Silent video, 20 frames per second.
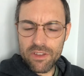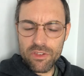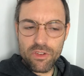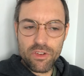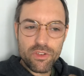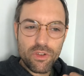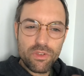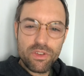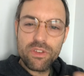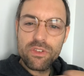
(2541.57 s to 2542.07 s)
so
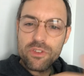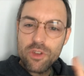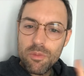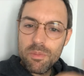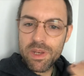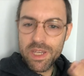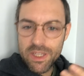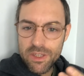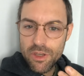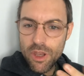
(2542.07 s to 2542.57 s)
there's only so
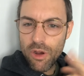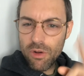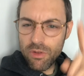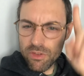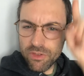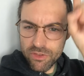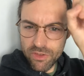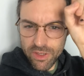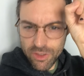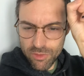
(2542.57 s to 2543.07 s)
many
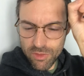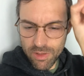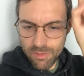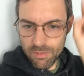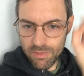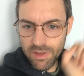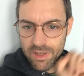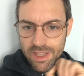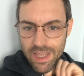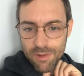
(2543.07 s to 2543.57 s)
notes that you can
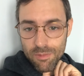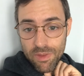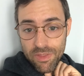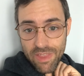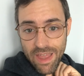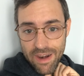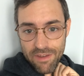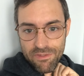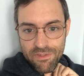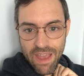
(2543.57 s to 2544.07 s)
get with
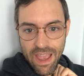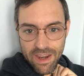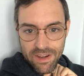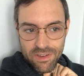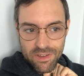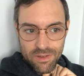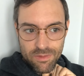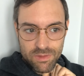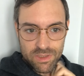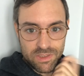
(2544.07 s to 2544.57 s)
that effect,
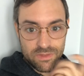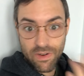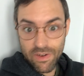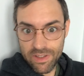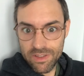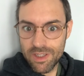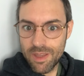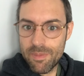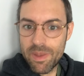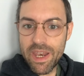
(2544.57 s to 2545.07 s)
which is very
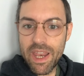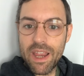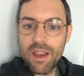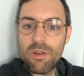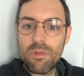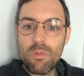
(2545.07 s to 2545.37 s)
limiting.